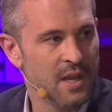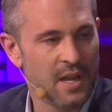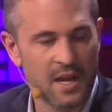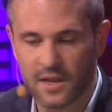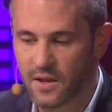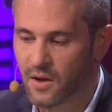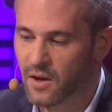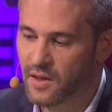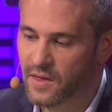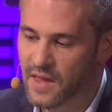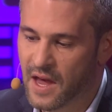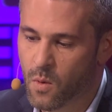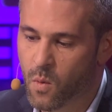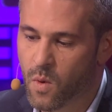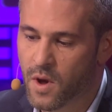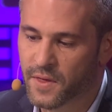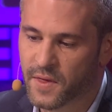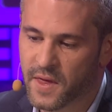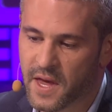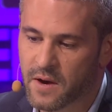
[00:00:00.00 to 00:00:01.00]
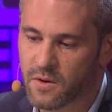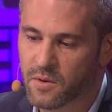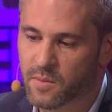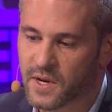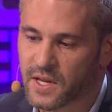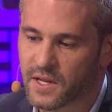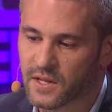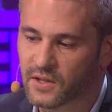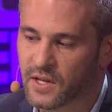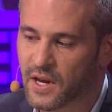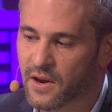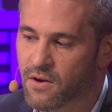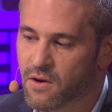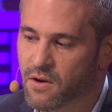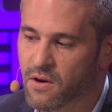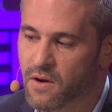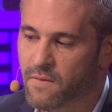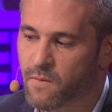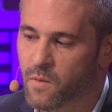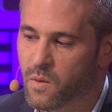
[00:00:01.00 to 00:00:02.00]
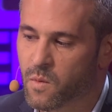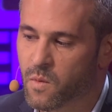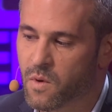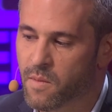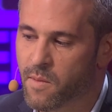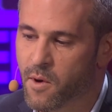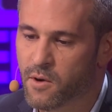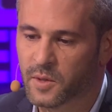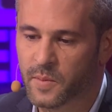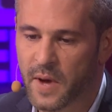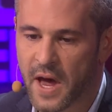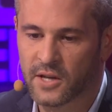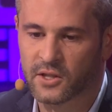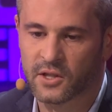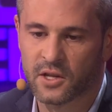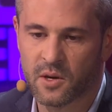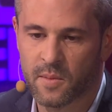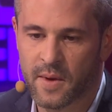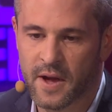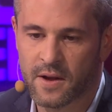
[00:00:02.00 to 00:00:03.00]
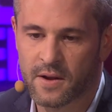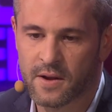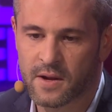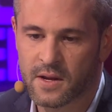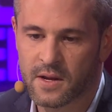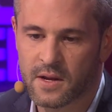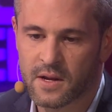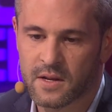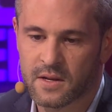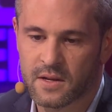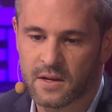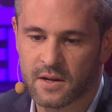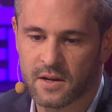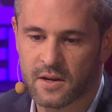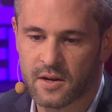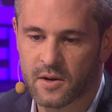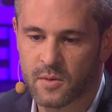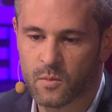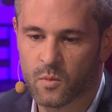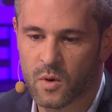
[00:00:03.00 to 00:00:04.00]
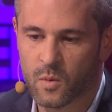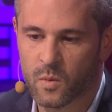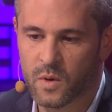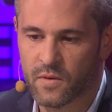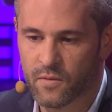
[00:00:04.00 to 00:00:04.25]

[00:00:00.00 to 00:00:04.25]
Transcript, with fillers: And yeah. that, that one thing would be the center of what we're most passionate about, um, what yeah.